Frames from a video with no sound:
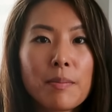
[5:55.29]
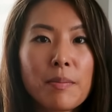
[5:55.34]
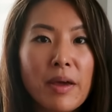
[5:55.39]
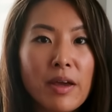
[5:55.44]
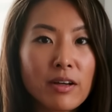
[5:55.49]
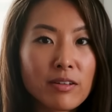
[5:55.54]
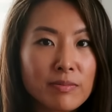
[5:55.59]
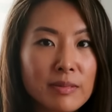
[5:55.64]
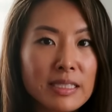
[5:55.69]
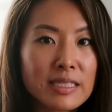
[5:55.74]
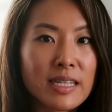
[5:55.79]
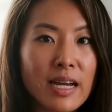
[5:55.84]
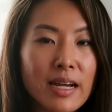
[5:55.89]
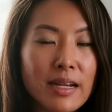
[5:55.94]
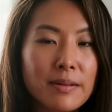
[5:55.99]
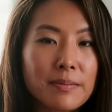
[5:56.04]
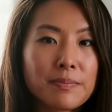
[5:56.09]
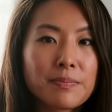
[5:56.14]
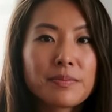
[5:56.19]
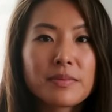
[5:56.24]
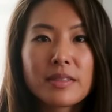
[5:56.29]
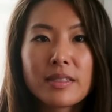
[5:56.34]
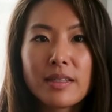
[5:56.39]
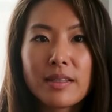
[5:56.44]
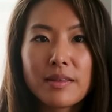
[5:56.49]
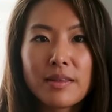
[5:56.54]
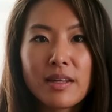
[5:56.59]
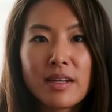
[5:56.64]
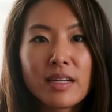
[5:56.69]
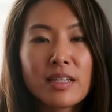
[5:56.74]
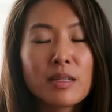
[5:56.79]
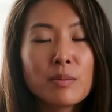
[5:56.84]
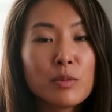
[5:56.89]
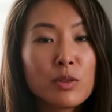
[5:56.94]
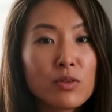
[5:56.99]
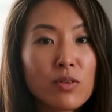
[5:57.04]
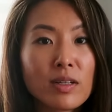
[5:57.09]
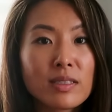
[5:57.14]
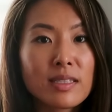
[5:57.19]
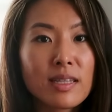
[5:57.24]
pay off my debt, then I can
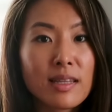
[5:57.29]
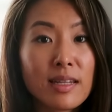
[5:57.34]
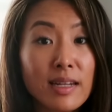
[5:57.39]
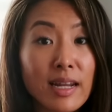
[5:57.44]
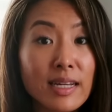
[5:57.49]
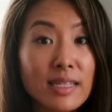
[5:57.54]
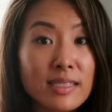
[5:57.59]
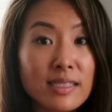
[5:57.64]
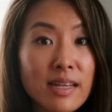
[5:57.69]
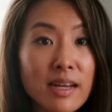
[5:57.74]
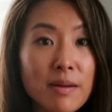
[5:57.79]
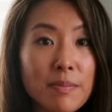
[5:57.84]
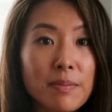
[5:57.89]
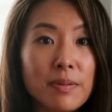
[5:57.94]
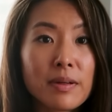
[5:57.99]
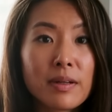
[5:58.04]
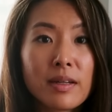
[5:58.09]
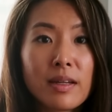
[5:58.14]
move on to the next step,